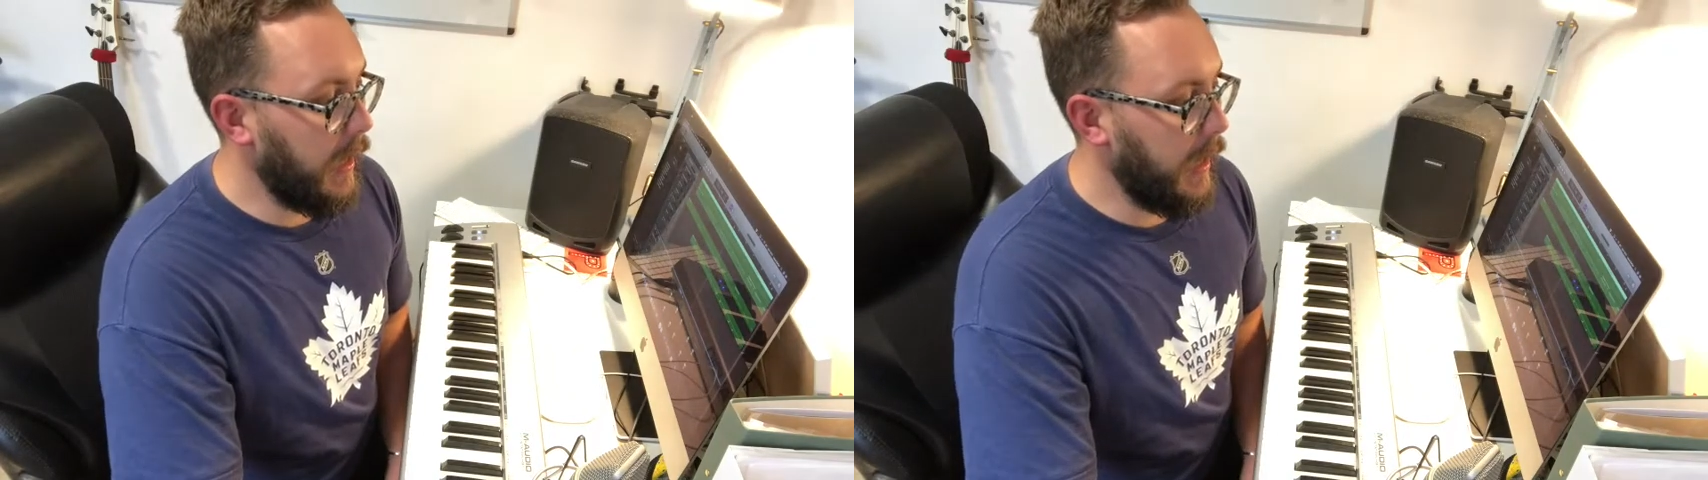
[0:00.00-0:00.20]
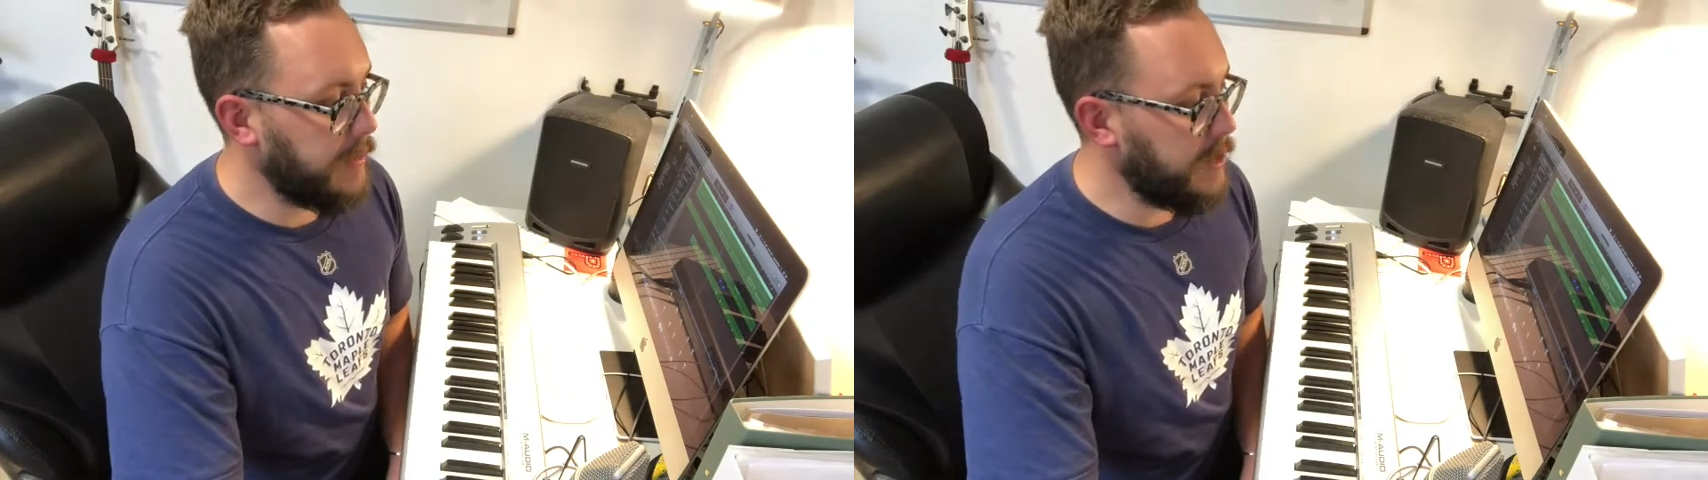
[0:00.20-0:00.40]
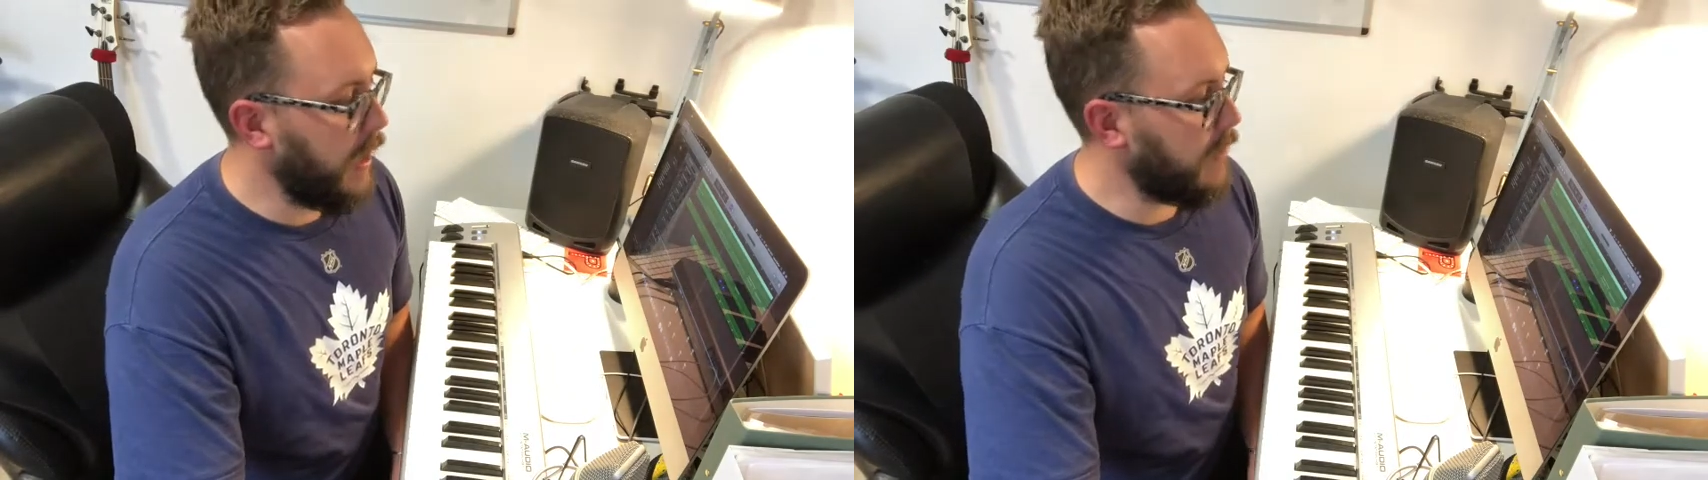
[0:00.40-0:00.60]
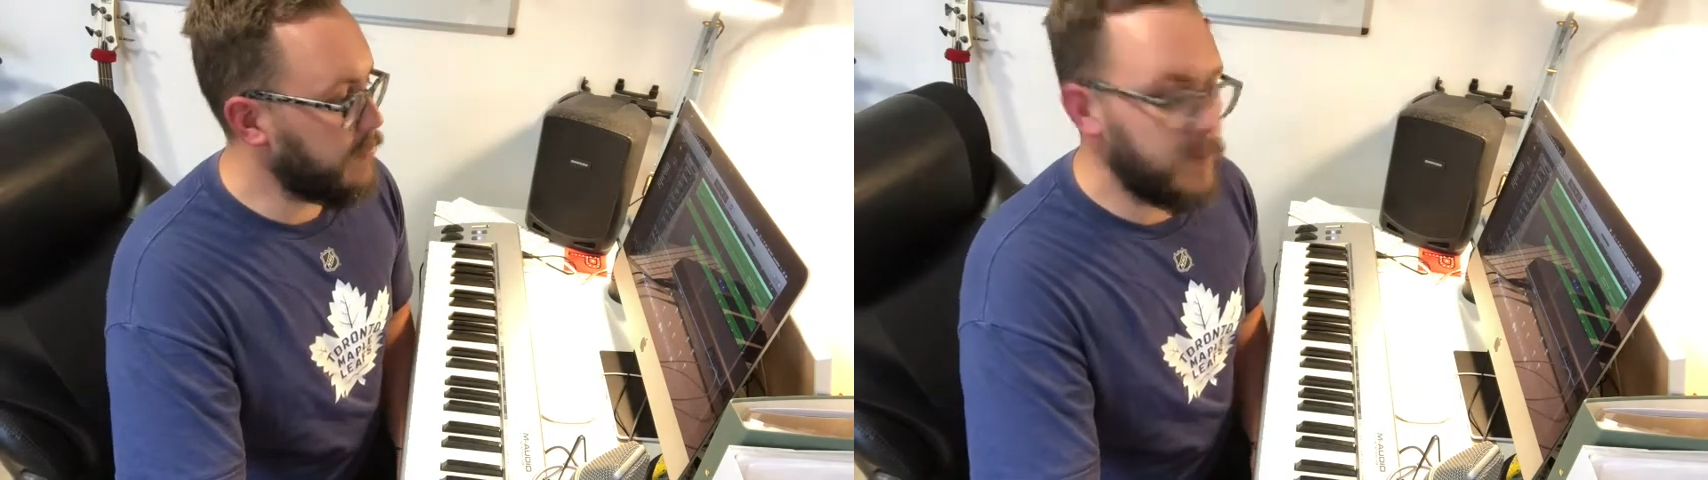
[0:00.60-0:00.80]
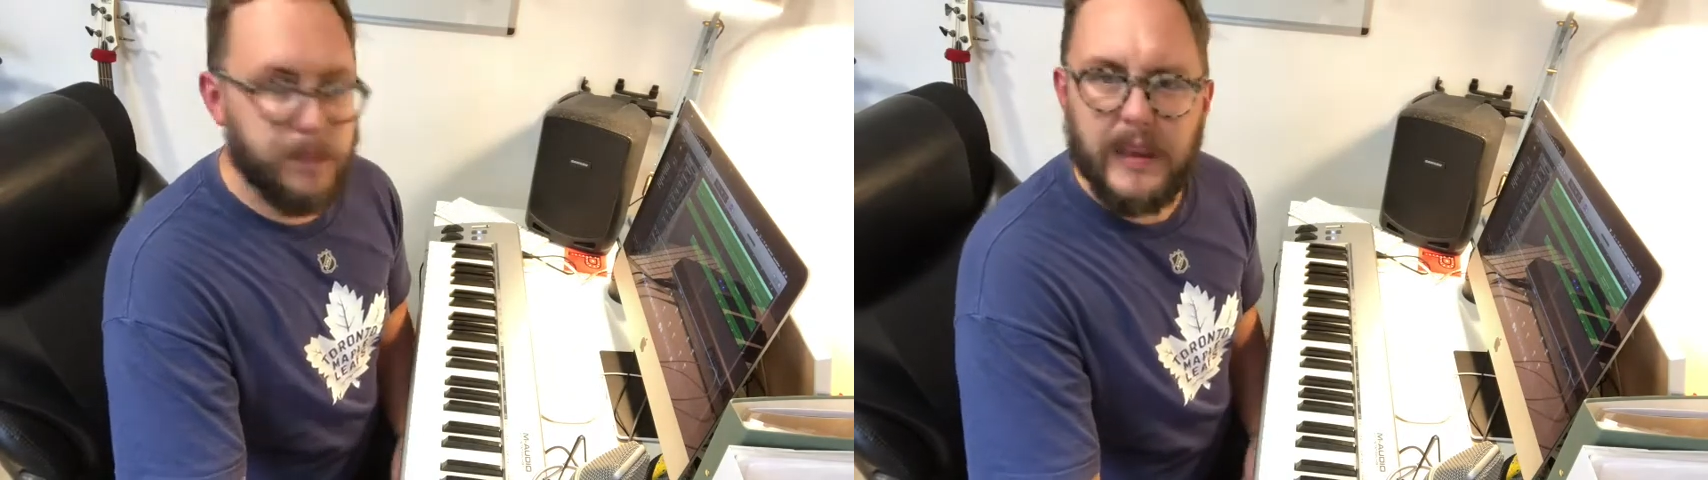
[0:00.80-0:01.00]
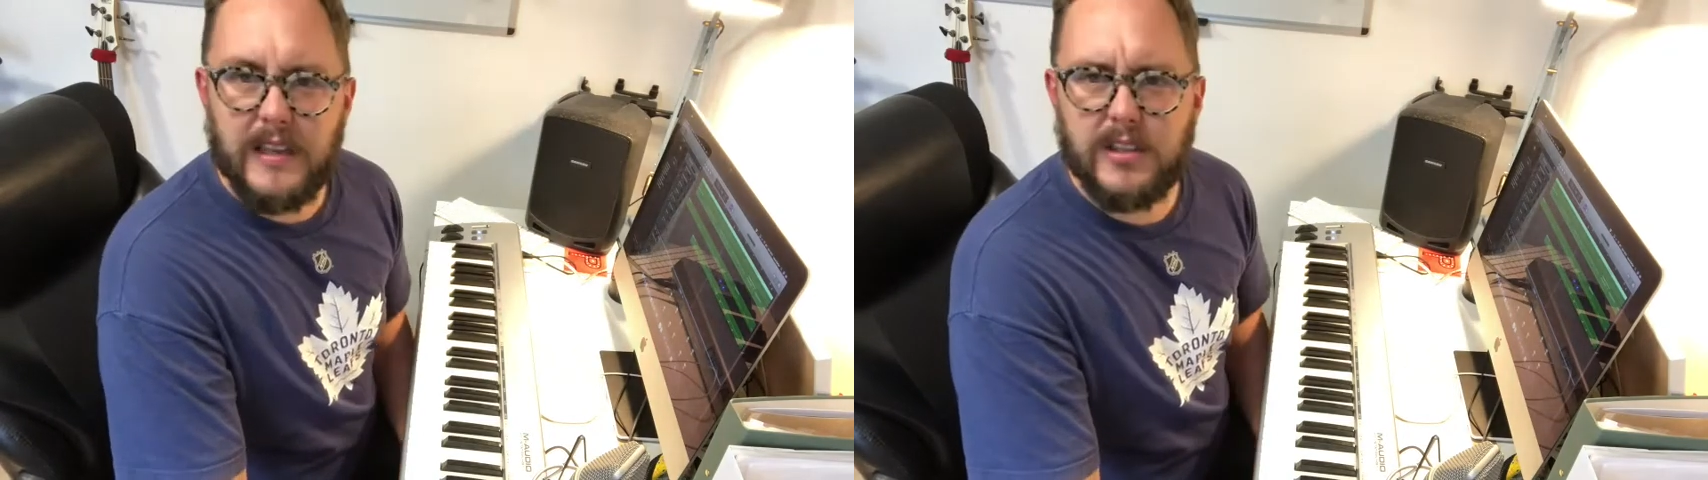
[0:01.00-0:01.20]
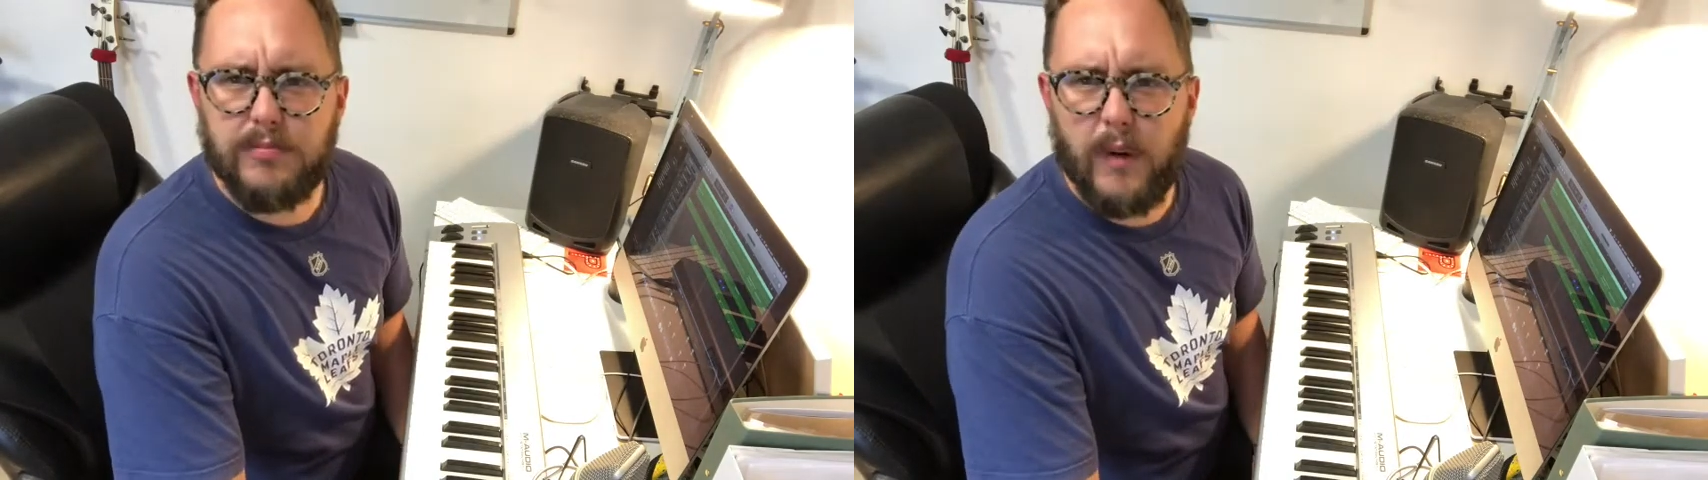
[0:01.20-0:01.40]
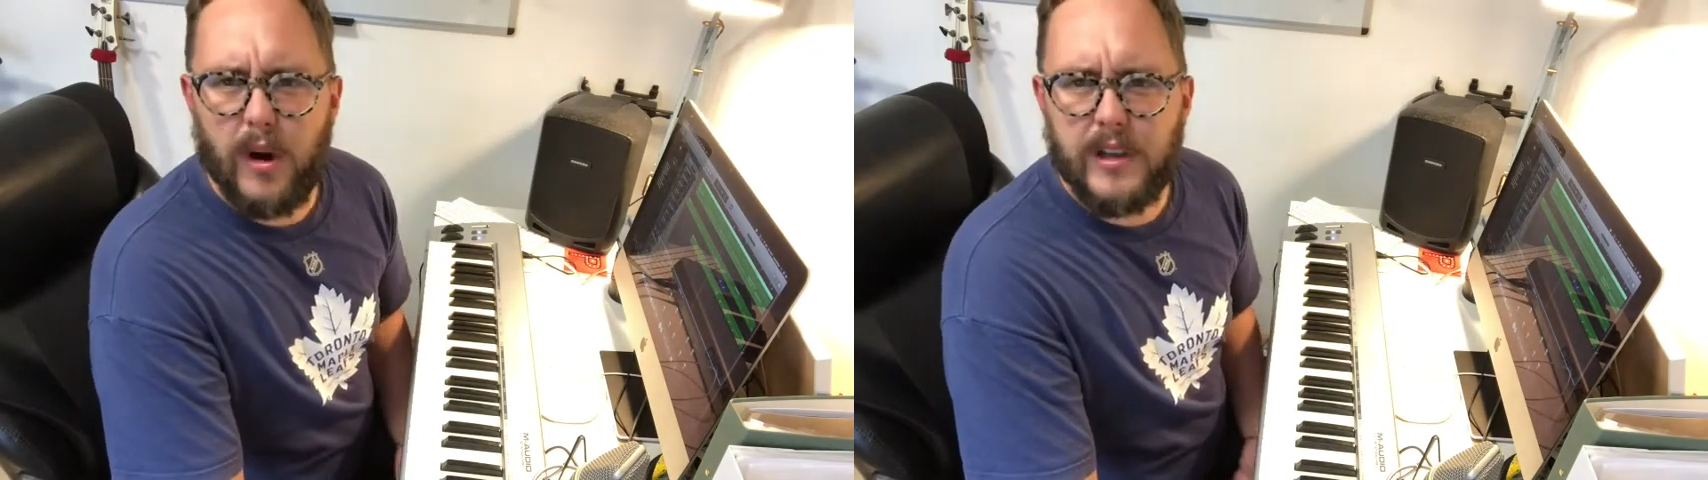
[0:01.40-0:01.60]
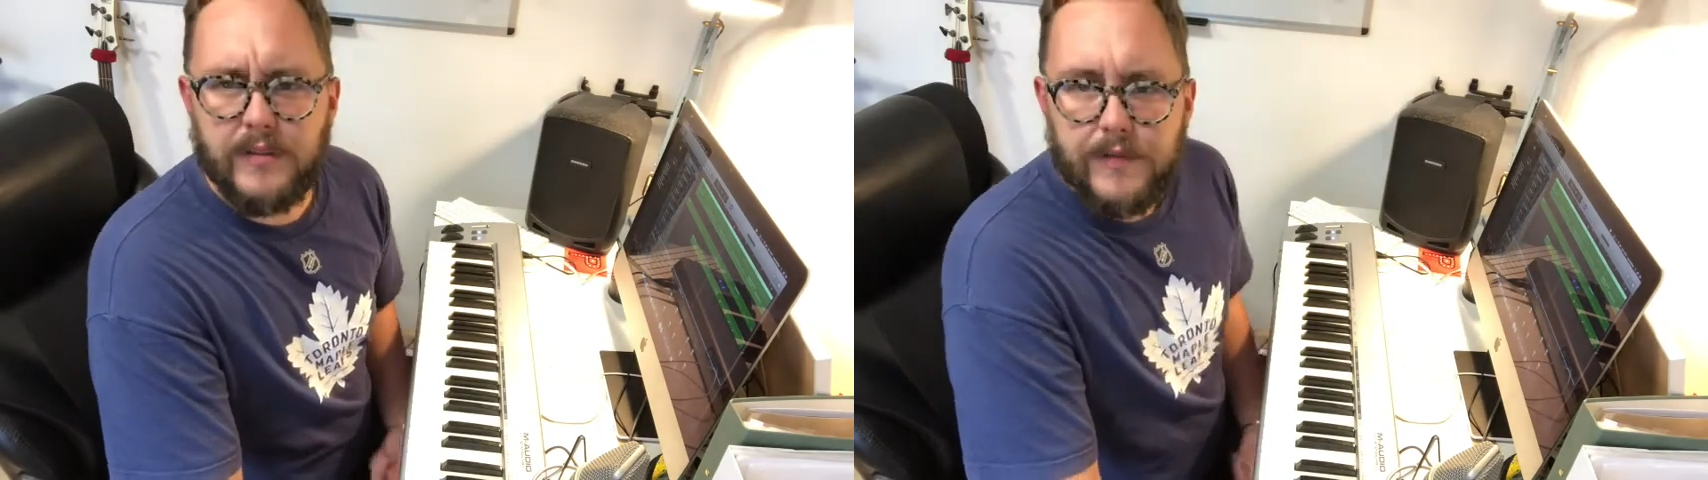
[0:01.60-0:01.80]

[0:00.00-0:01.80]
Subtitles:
yeah, be inspired.